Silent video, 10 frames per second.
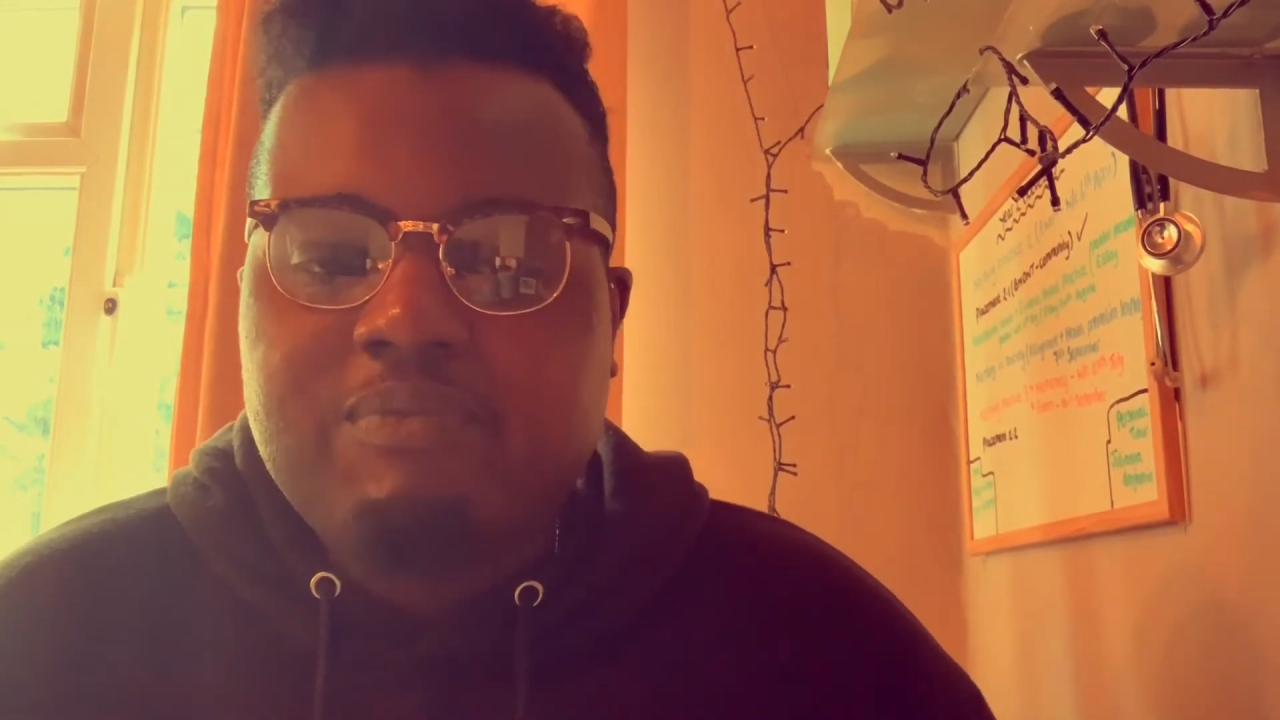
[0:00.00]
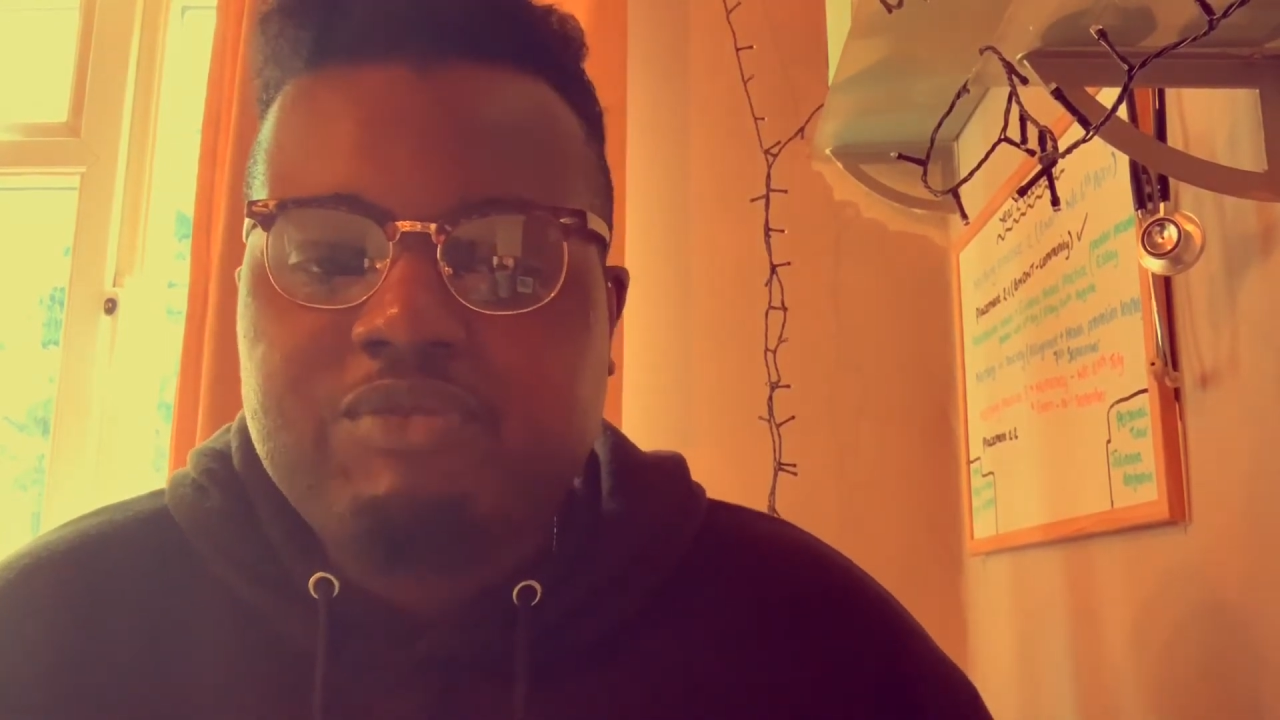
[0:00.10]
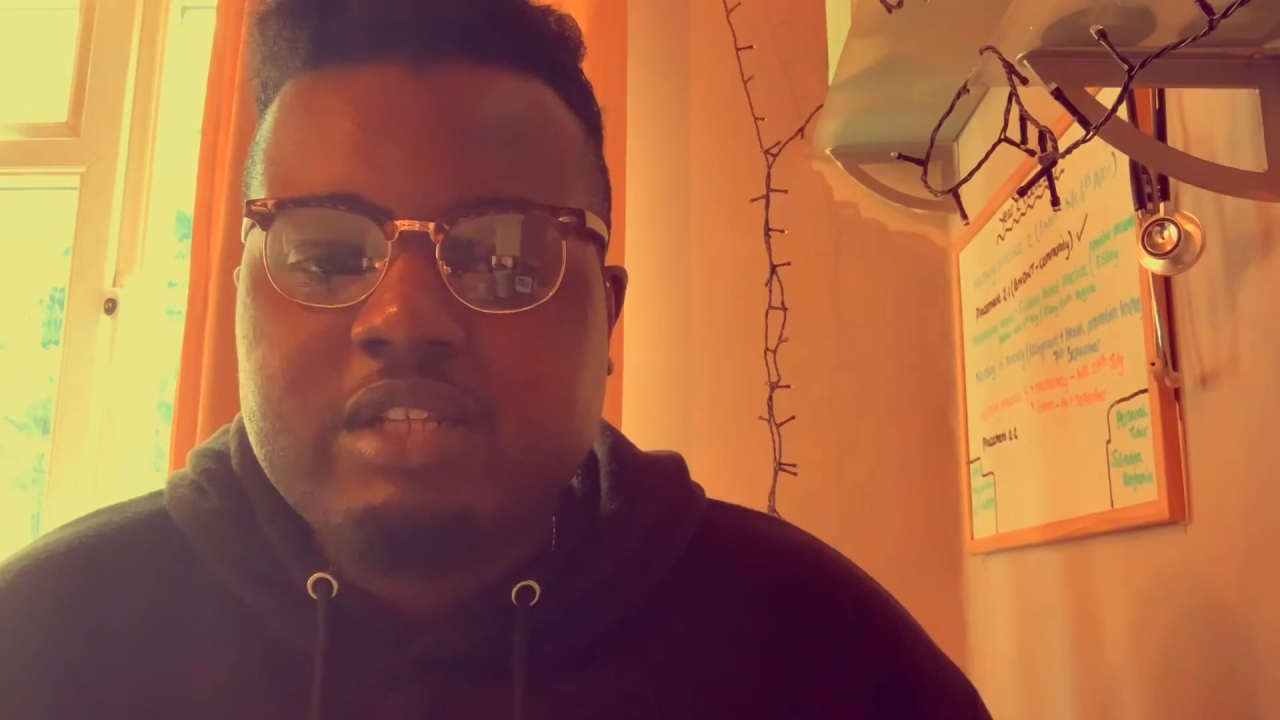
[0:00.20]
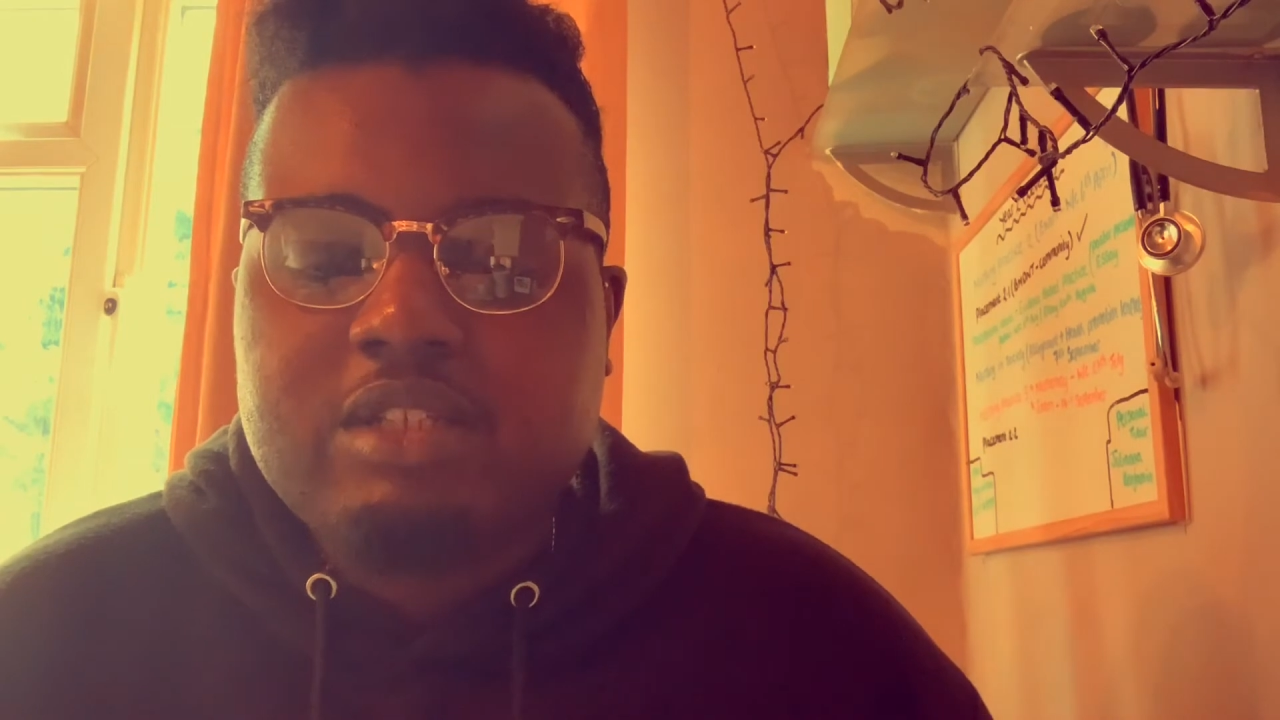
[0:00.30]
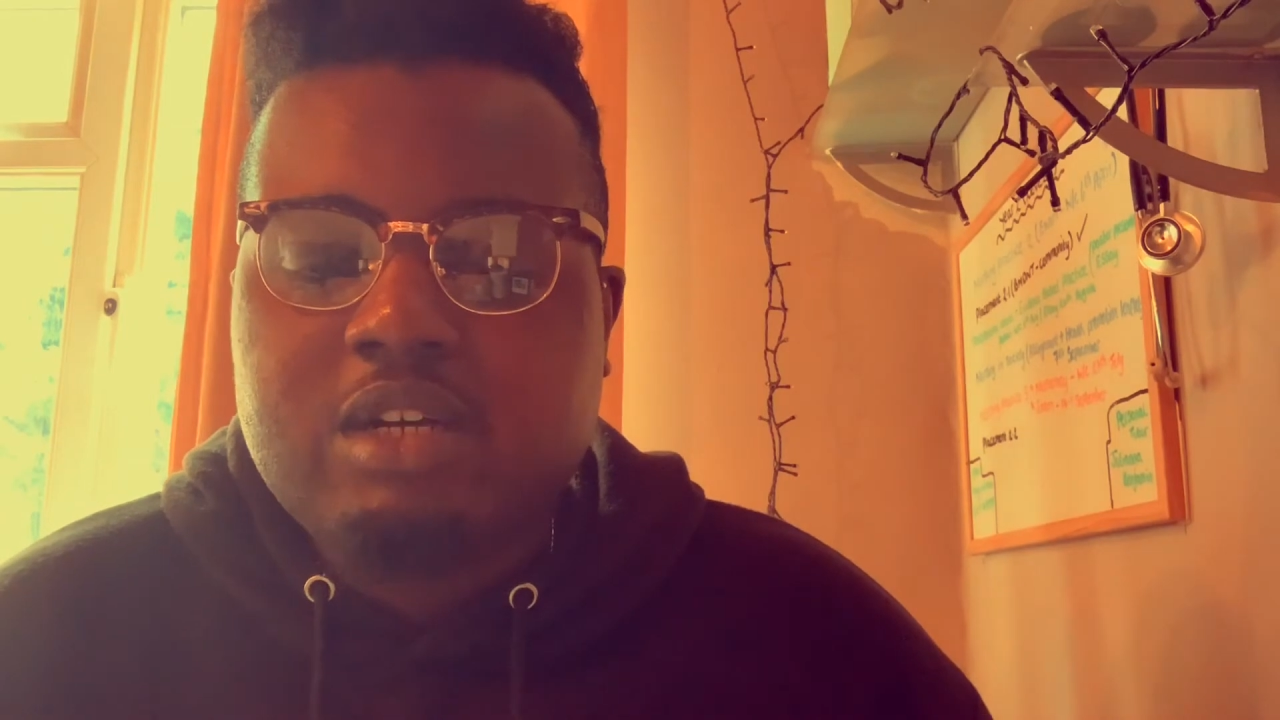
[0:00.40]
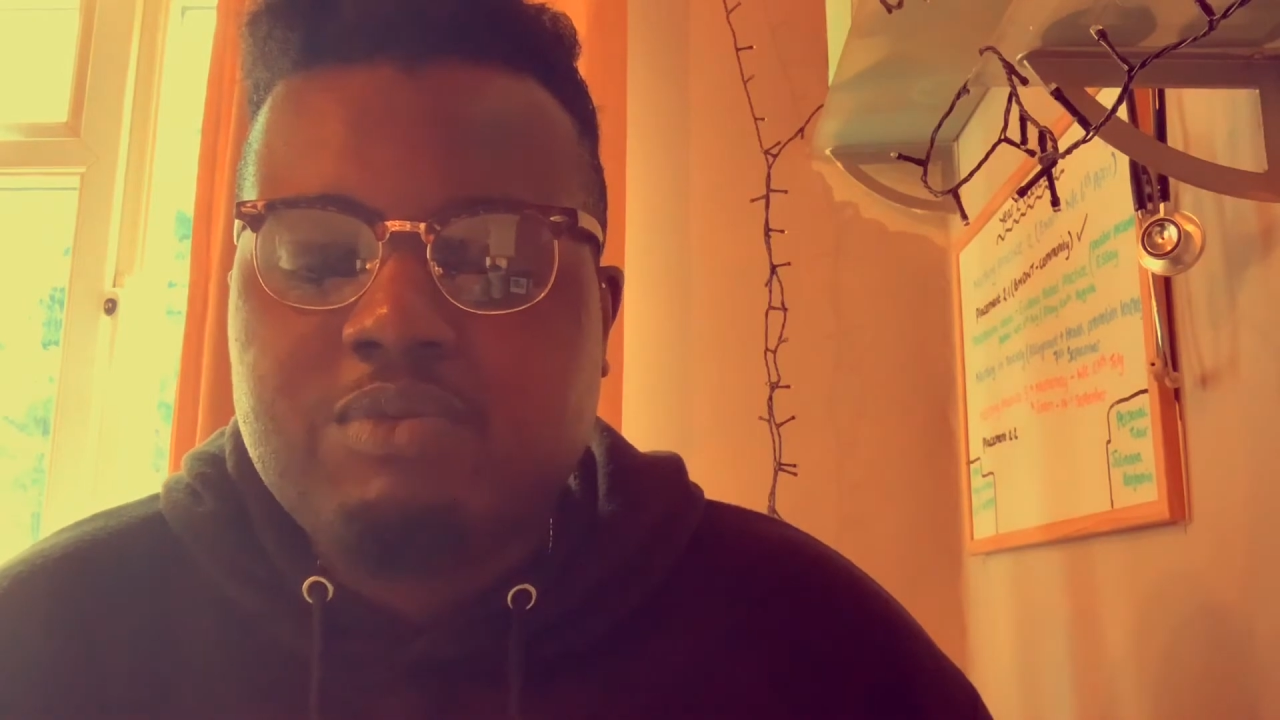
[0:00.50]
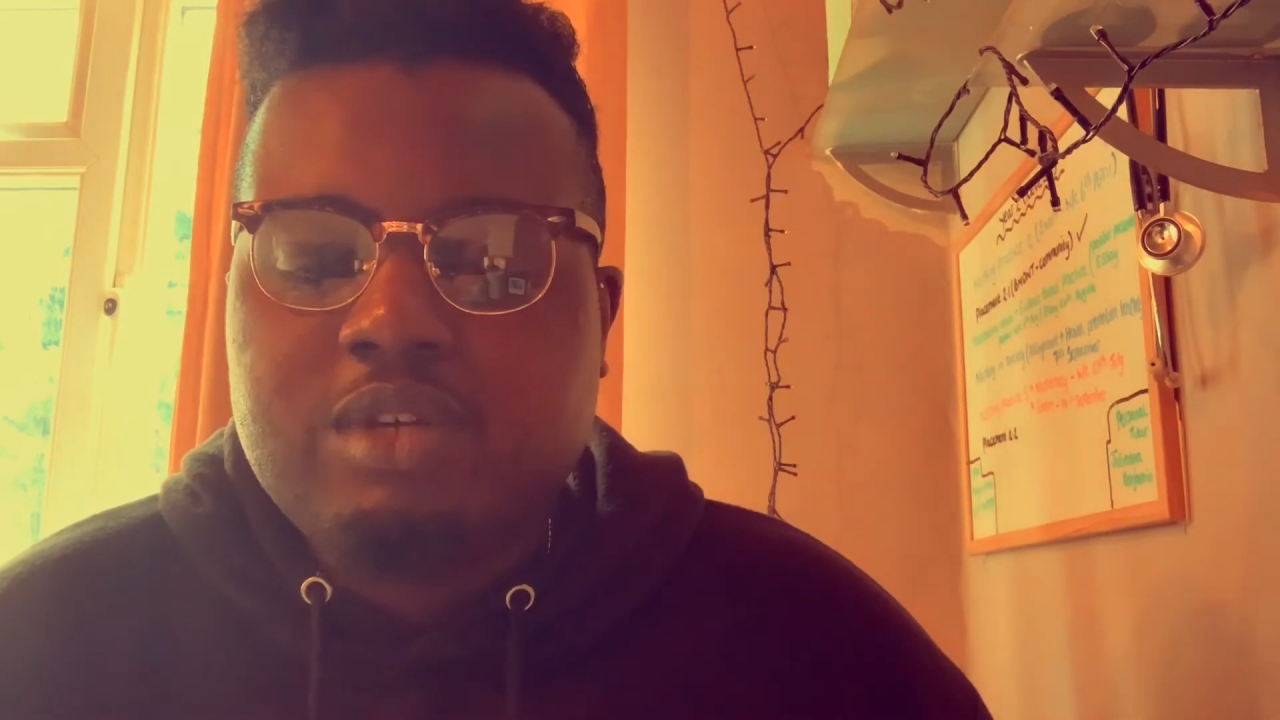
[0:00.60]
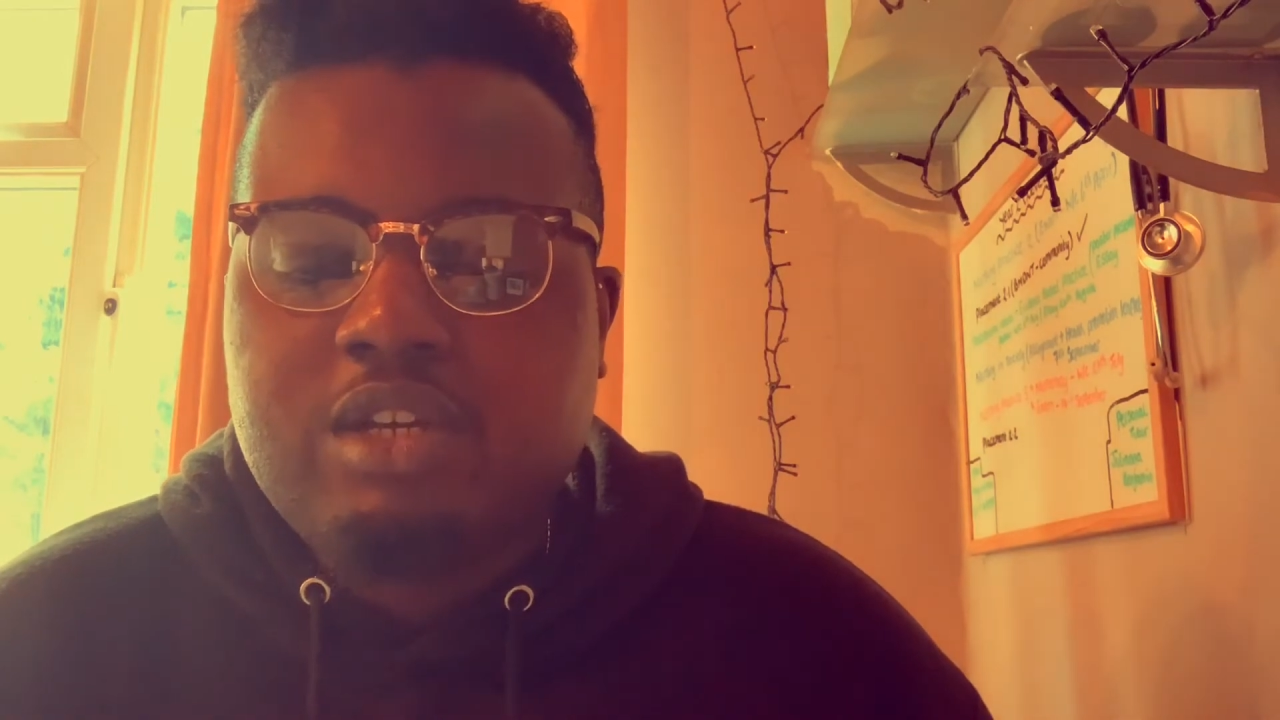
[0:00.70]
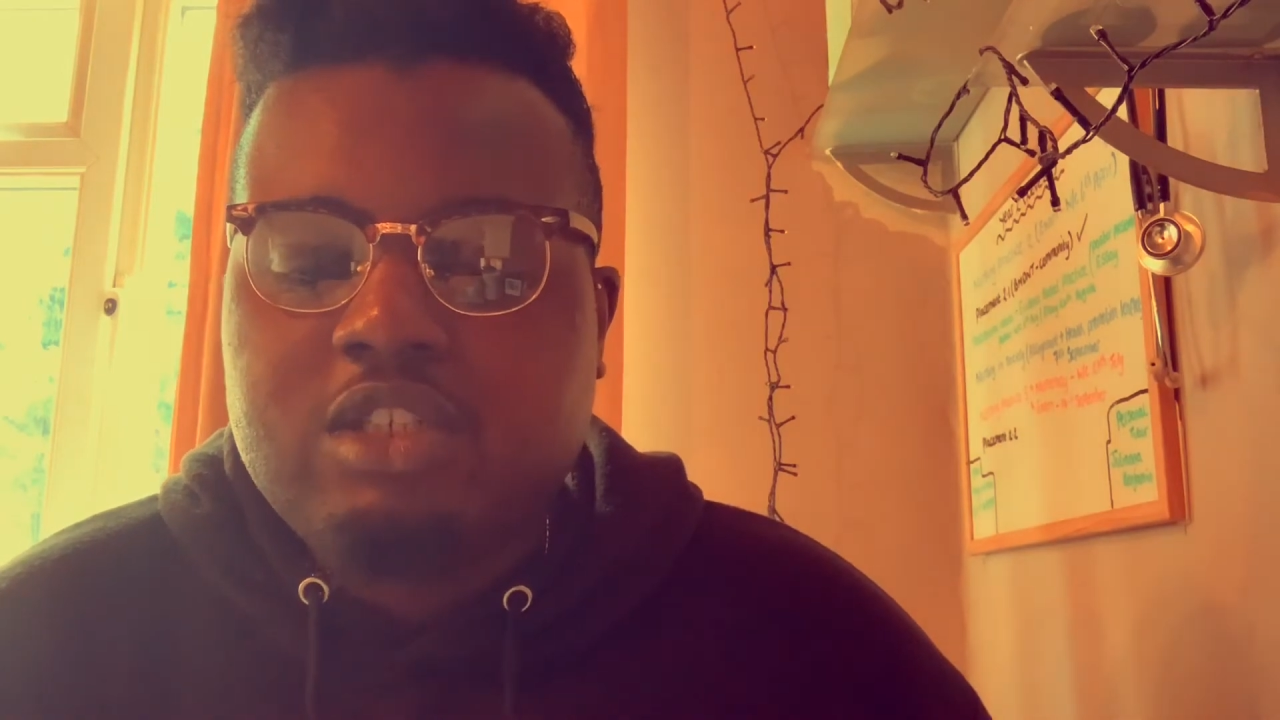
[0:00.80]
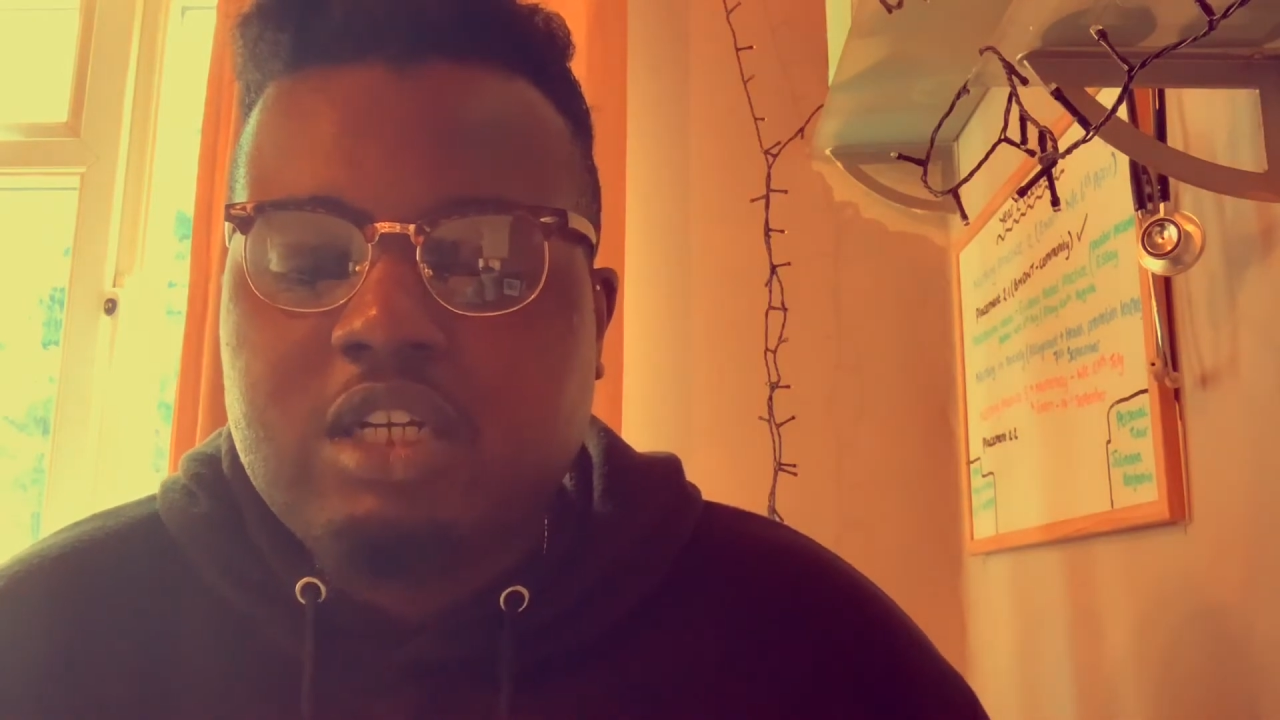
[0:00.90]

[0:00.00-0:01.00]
so we usually